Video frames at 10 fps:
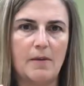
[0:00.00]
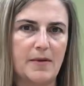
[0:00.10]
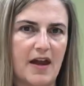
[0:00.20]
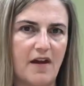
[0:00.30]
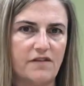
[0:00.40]
and
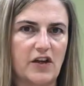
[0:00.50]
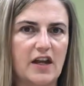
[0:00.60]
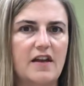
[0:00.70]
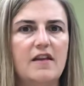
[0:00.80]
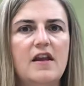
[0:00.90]

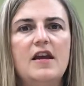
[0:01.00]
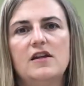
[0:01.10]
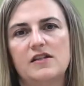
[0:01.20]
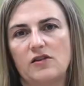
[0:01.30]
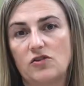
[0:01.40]
epinephrine.
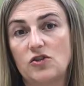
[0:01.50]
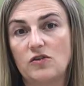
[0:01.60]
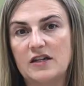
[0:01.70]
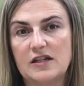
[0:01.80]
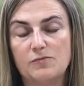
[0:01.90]

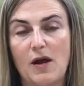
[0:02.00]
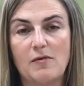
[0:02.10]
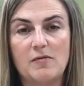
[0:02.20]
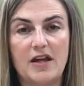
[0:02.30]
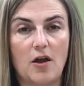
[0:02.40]
Serotonin is
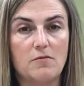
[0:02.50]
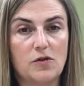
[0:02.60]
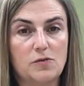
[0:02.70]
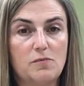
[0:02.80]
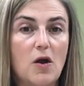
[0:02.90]
probably our
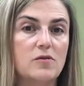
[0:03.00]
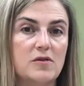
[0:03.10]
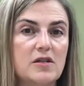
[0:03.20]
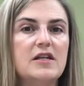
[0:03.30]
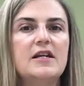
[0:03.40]
most
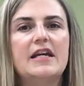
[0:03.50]
potent